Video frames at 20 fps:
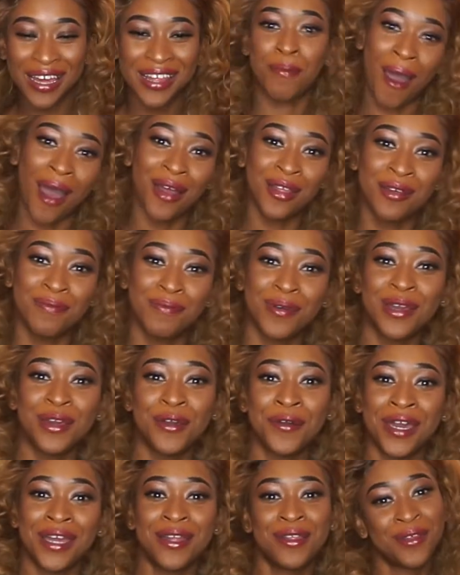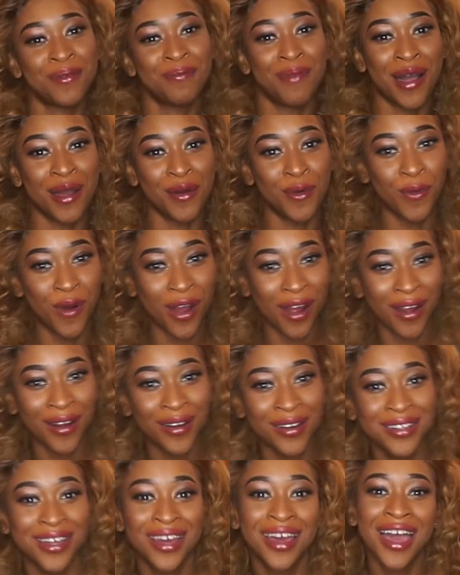about to bring you into my
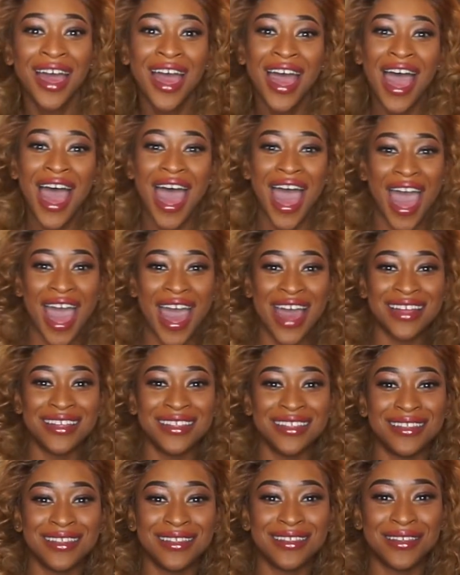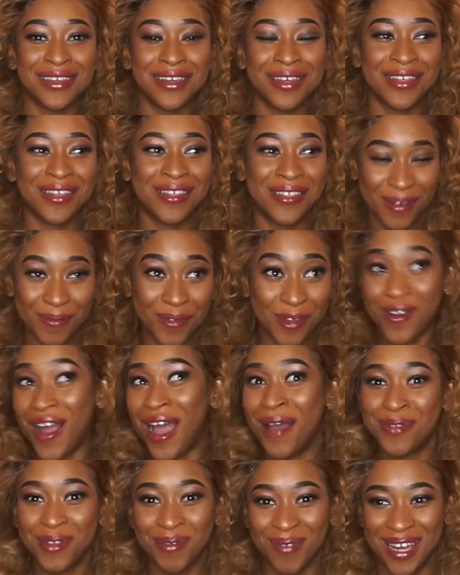world. And
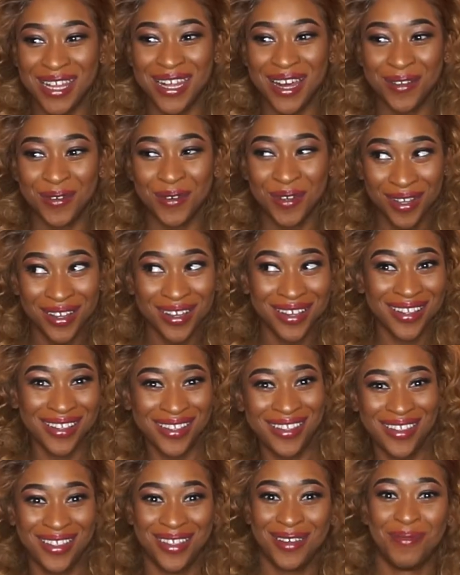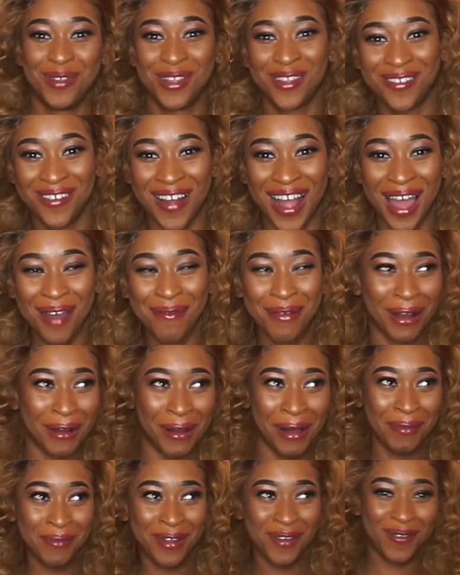subscribe to my channel. Subscribe, I
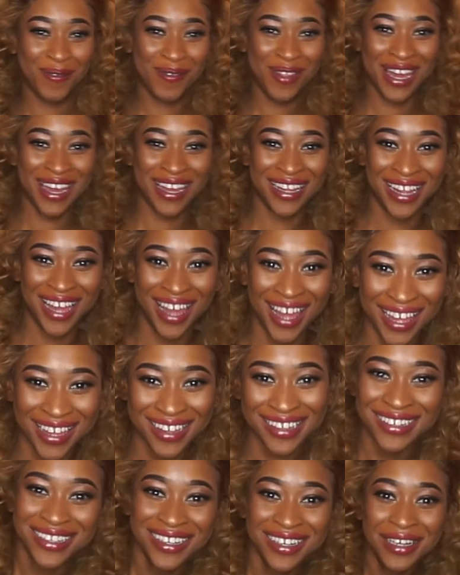can't believe I'm saying that.